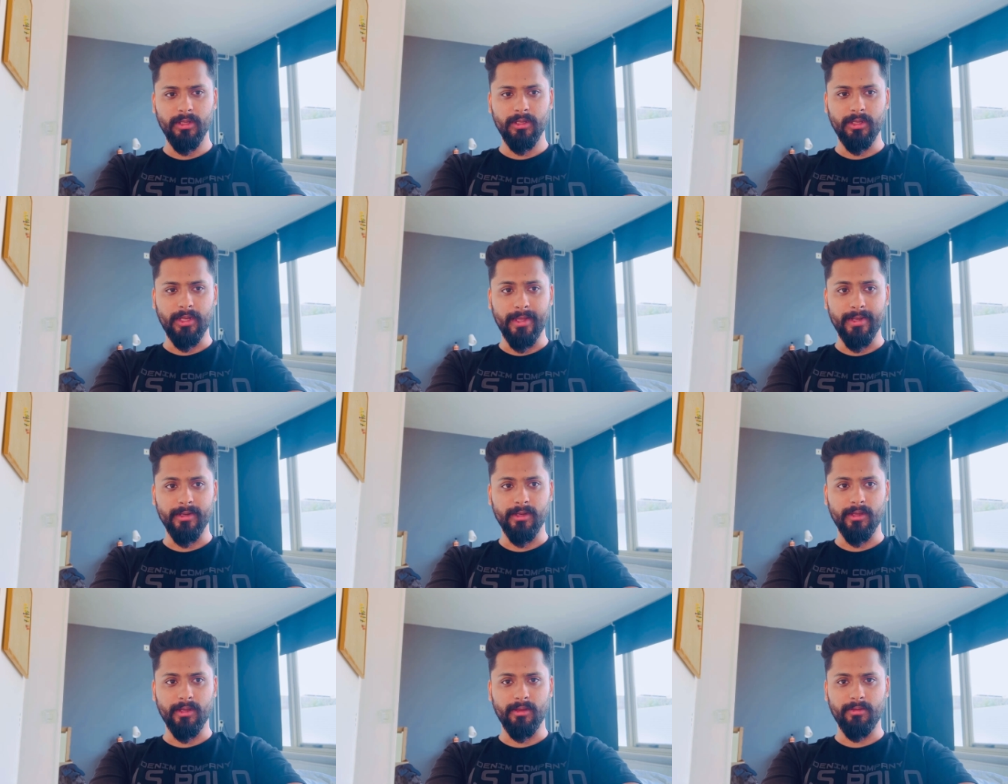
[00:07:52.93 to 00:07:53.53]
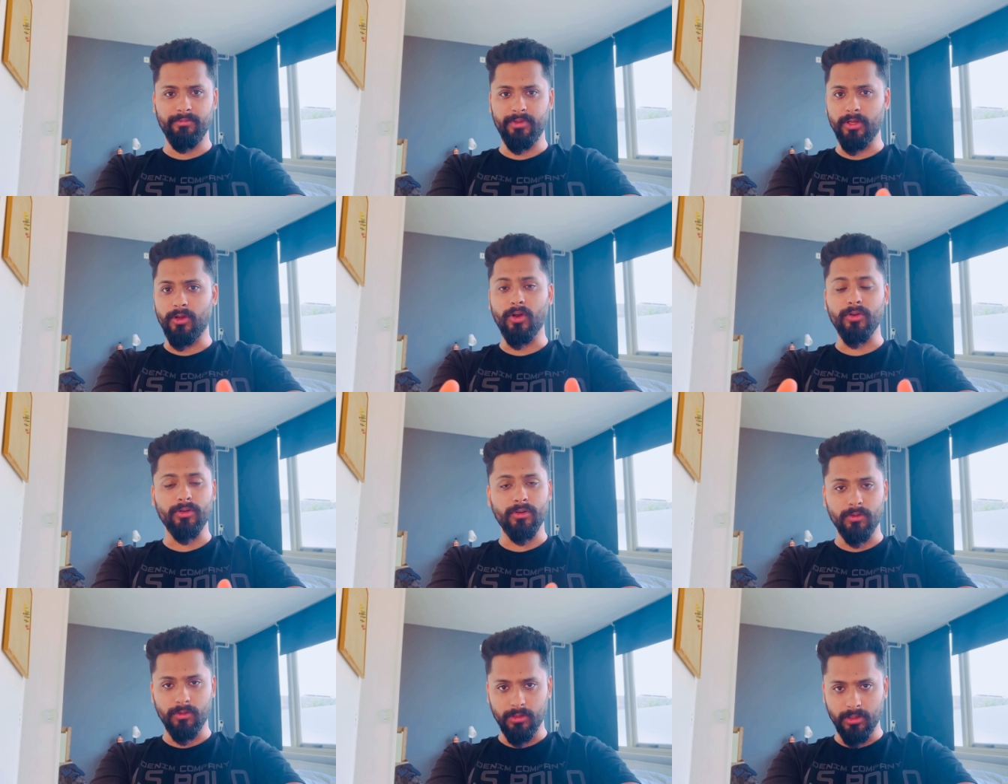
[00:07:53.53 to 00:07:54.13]
and we got
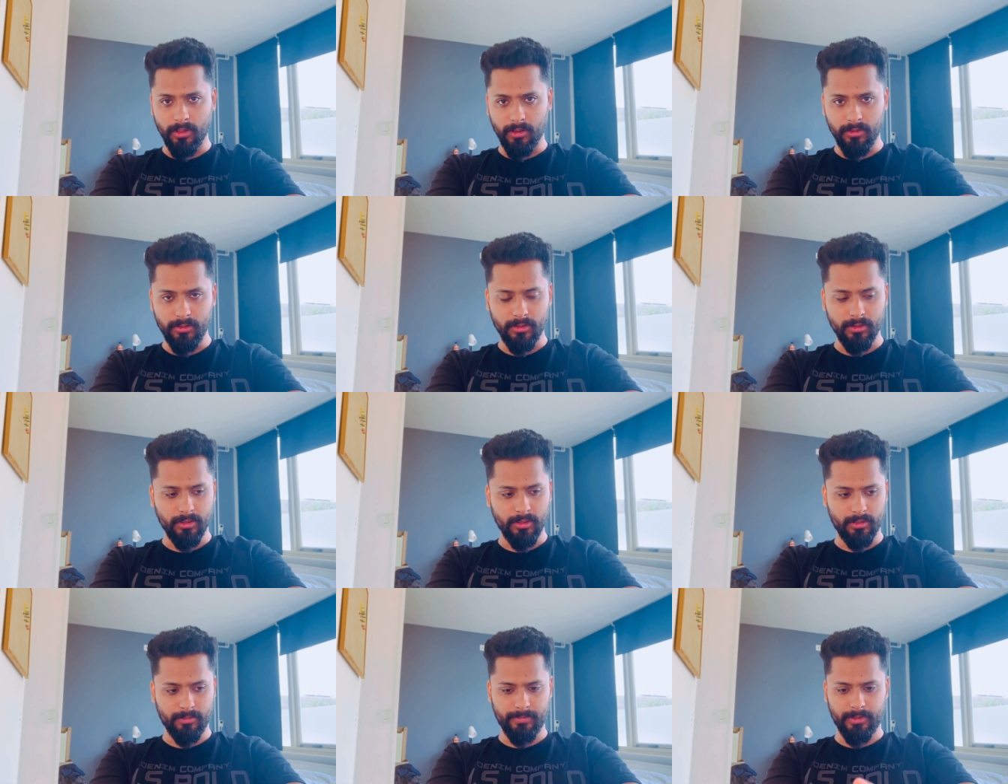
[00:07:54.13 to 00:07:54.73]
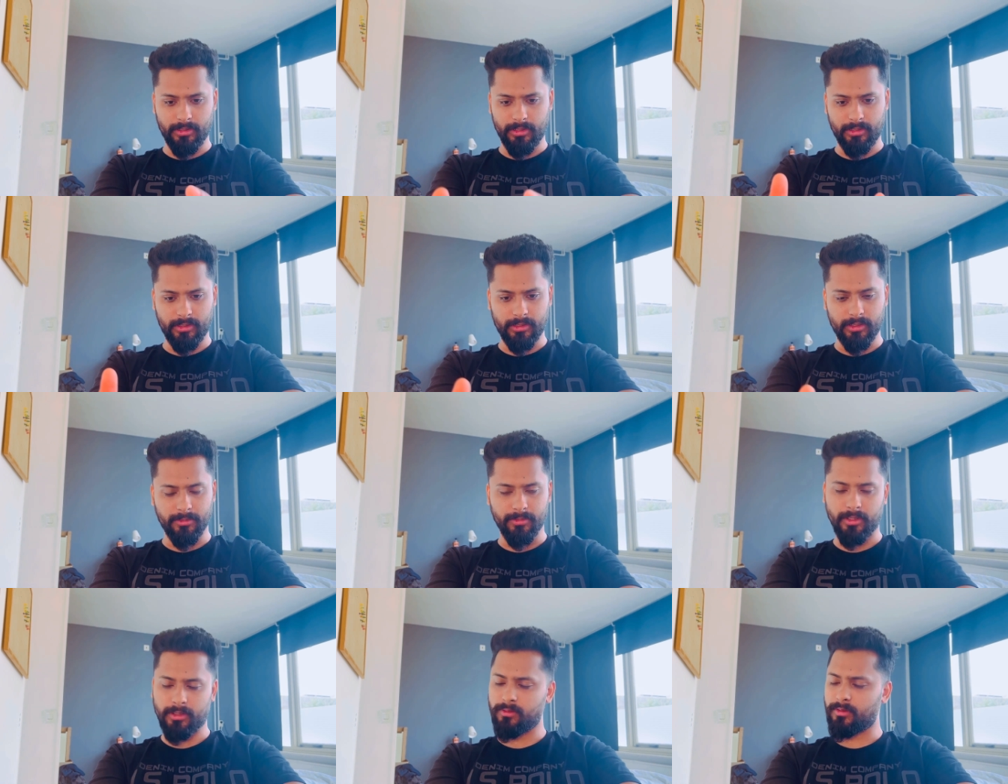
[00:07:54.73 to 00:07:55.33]
to know a lot. I mean, like
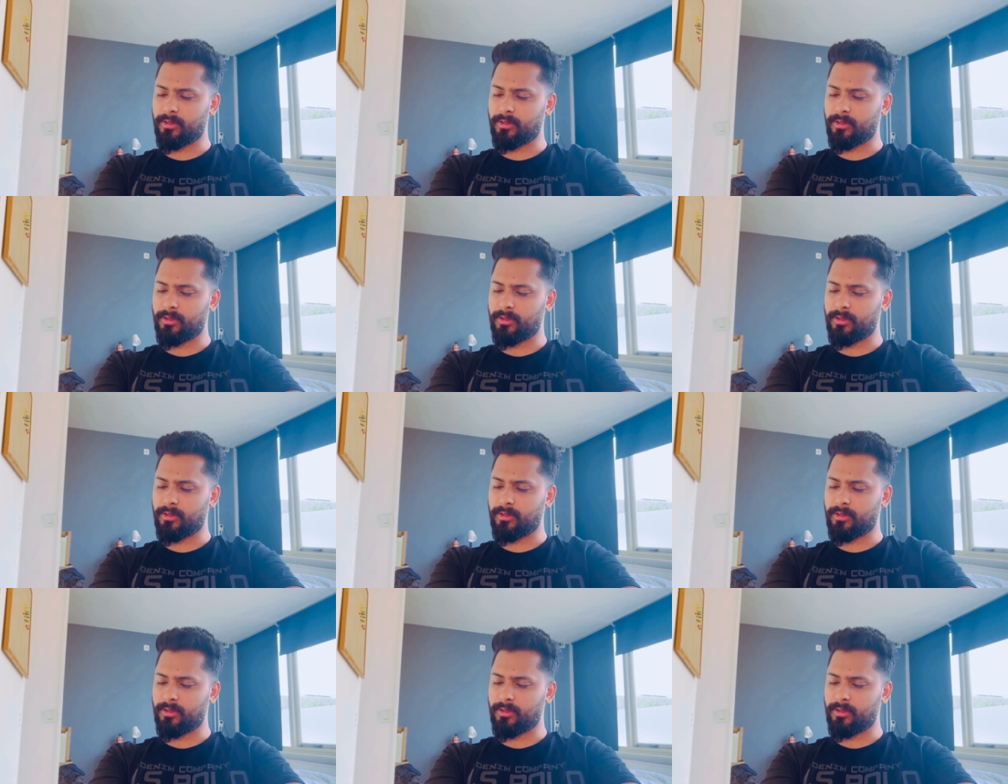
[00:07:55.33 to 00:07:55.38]
even